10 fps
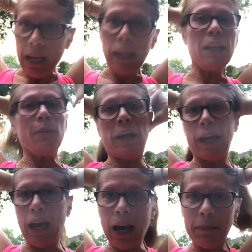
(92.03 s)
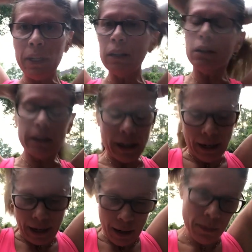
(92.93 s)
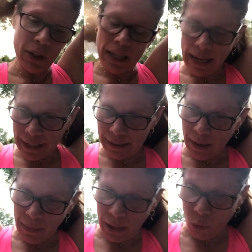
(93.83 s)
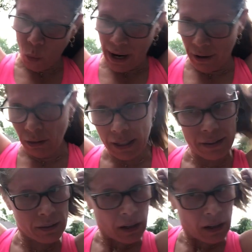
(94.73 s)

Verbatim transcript: Anyway, I'm gonna look, I'm looking at some that are wireless,